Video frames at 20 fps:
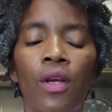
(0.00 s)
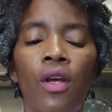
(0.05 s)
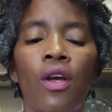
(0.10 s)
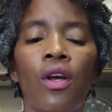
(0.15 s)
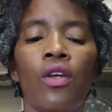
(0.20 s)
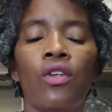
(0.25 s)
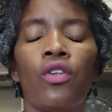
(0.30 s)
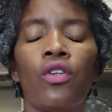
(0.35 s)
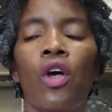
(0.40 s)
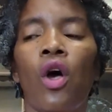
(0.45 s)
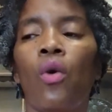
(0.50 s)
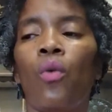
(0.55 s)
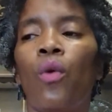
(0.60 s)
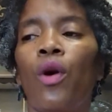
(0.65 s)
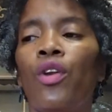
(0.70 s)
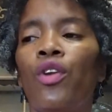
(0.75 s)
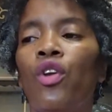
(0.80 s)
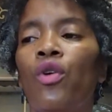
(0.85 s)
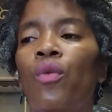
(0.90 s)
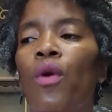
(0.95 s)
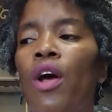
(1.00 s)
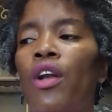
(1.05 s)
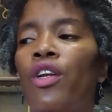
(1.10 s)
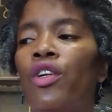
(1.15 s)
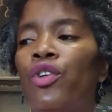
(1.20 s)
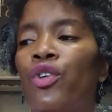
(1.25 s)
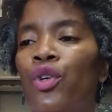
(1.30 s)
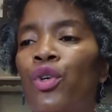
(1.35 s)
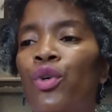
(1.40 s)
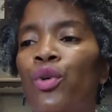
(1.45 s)
So what you want to
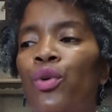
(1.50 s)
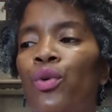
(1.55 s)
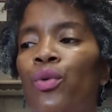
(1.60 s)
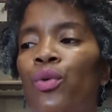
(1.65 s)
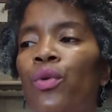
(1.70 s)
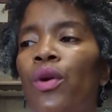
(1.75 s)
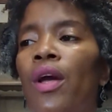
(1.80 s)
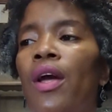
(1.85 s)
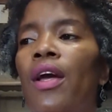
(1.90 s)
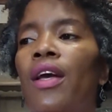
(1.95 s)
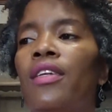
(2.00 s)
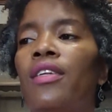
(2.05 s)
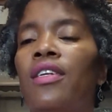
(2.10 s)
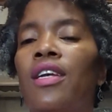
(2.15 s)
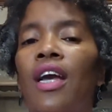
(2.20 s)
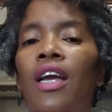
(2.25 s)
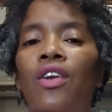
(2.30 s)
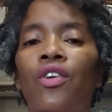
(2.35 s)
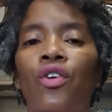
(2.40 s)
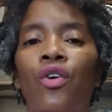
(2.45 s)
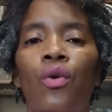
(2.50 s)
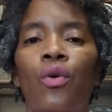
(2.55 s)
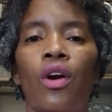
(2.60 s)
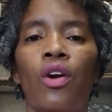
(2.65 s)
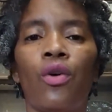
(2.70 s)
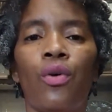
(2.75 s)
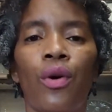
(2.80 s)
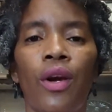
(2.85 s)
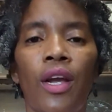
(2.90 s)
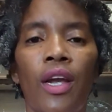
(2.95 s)
do is get you a
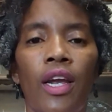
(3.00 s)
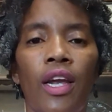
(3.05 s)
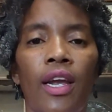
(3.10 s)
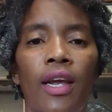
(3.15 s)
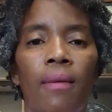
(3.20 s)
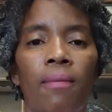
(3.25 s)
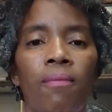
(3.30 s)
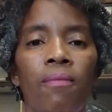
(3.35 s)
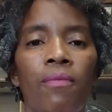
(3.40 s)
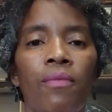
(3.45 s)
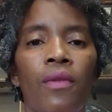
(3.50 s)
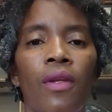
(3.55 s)
cream